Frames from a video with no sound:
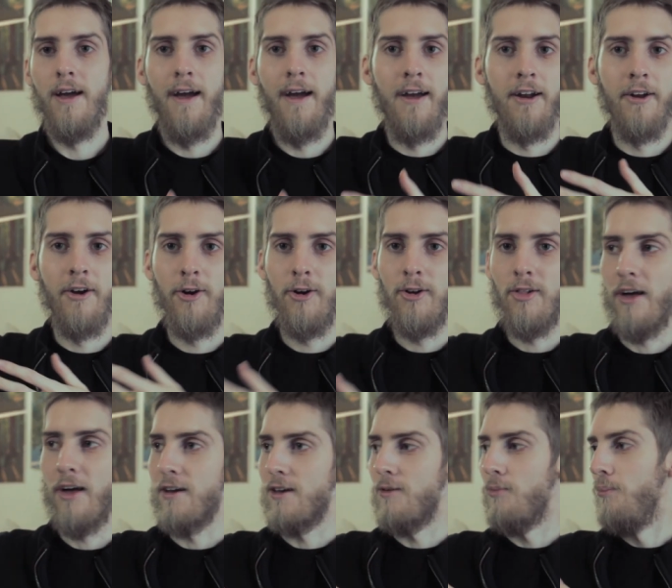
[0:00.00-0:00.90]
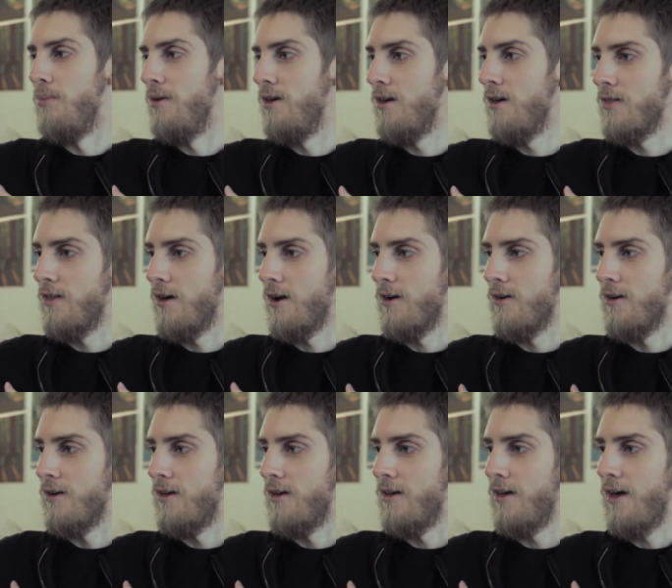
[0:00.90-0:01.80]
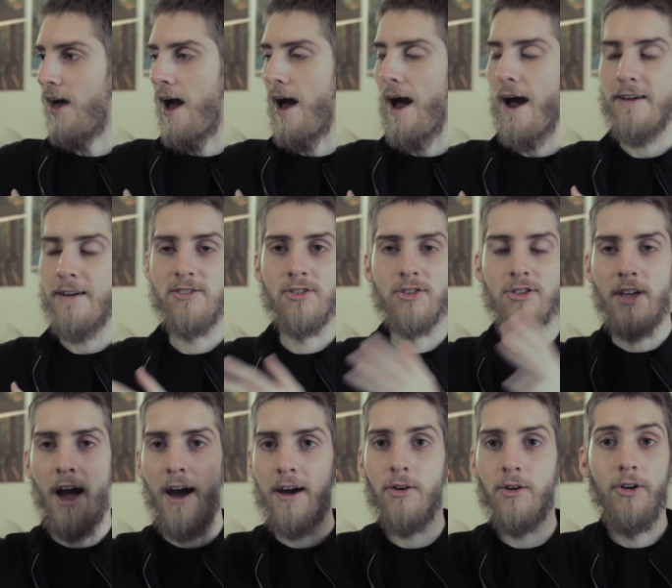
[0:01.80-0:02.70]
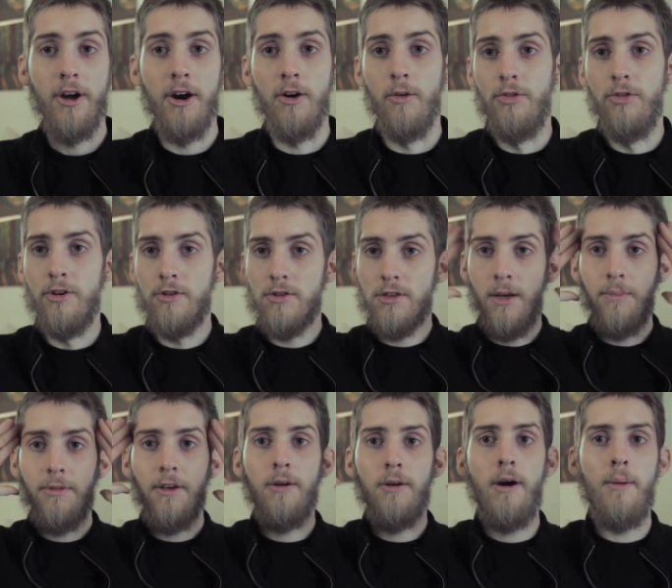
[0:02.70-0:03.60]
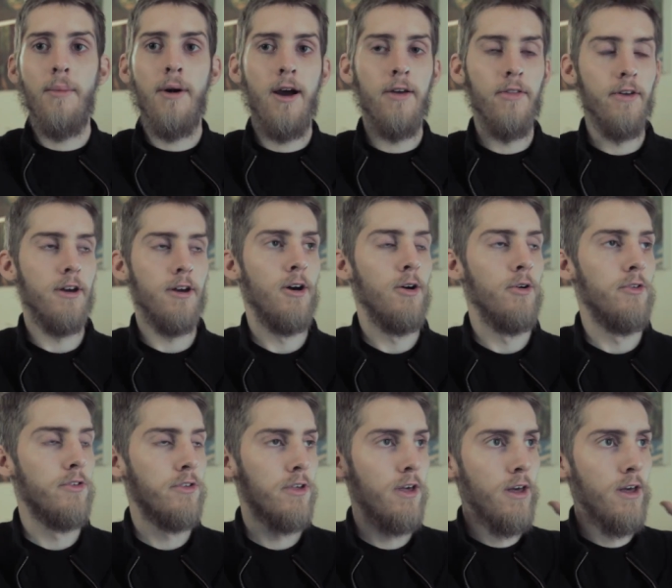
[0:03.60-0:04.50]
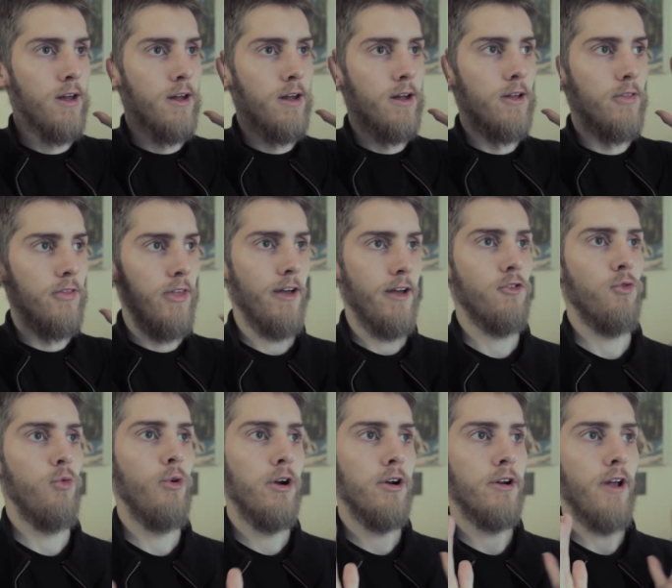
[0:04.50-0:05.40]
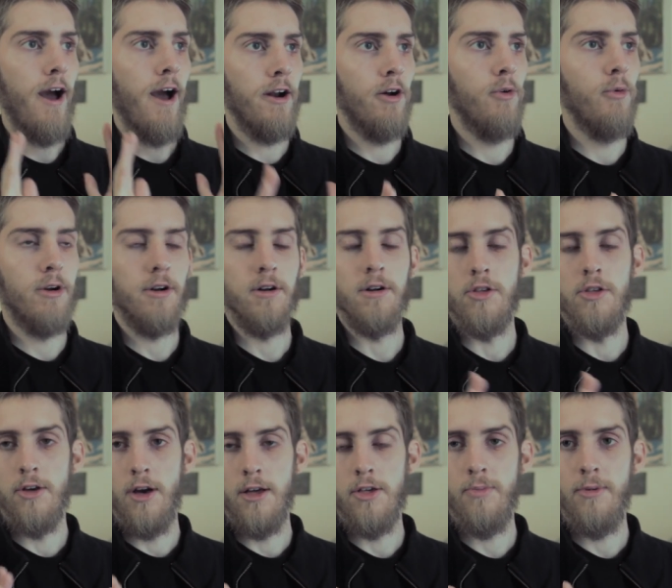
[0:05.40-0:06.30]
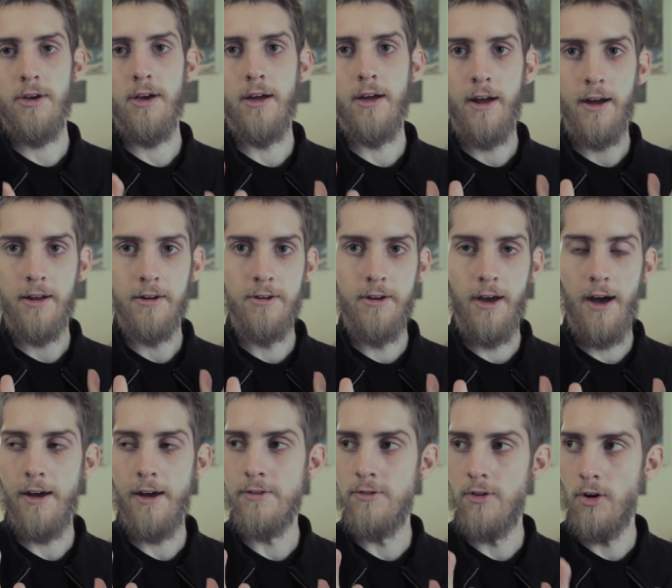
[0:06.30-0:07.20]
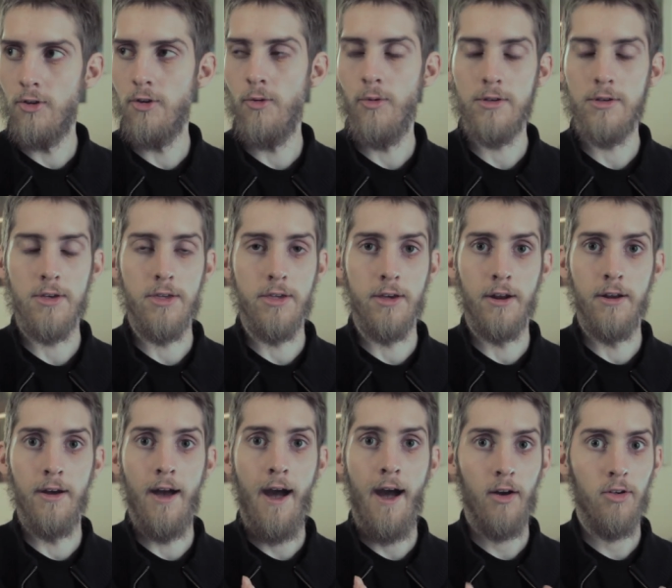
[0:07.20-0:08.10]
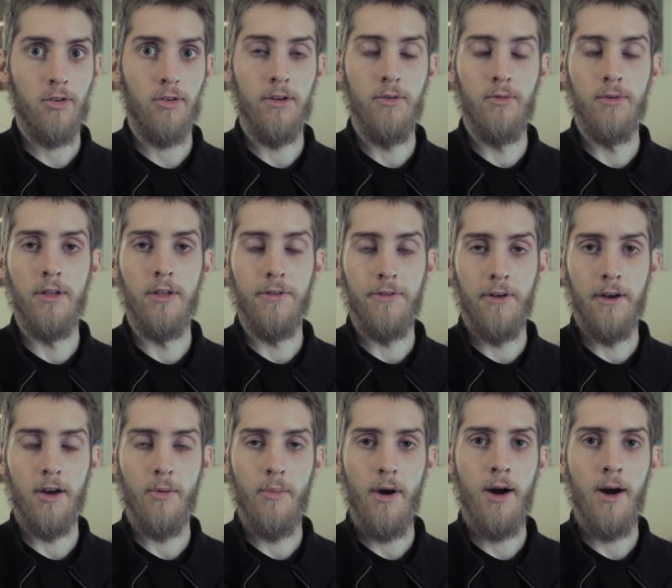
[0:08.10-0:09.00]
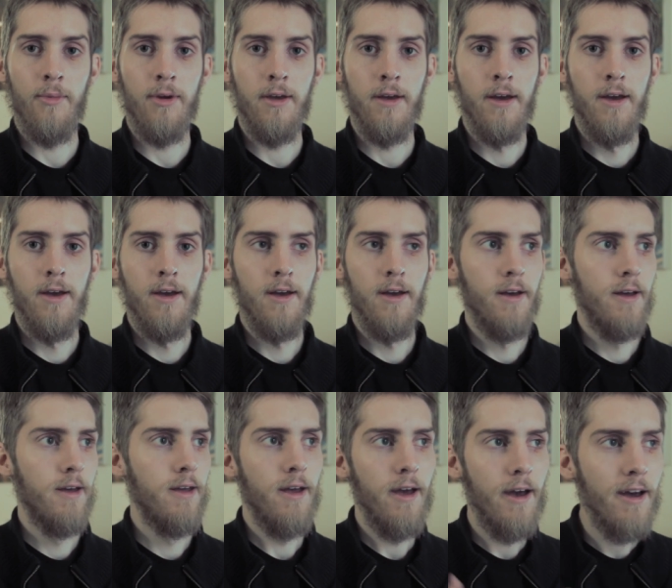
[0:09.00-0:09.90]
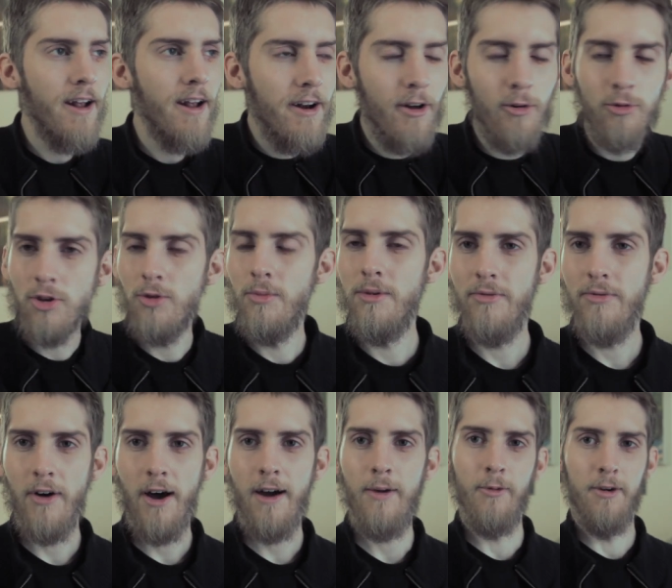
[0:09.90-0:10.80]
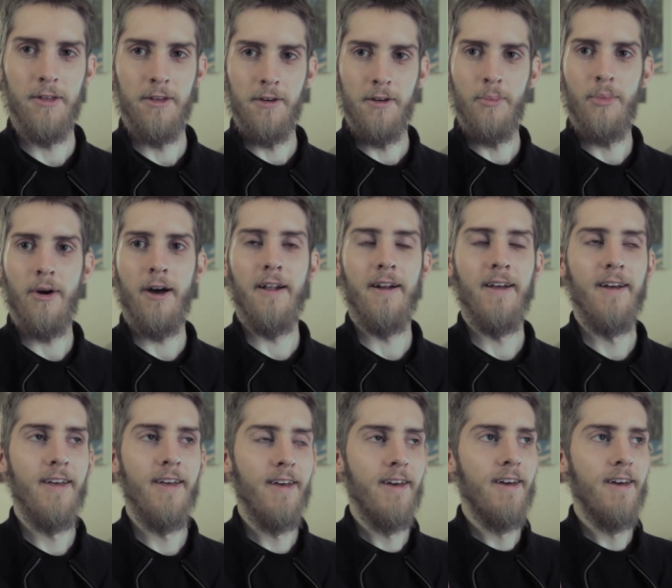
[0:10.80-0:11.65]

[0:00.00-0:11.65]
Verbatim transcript: and her like being there. I, I just, I don't know. There's something in my mind that goes, that's weird. I don't want her to judge me, and I, I don't know what she's gonna actually really think about me. And I know she'll be fine with it, but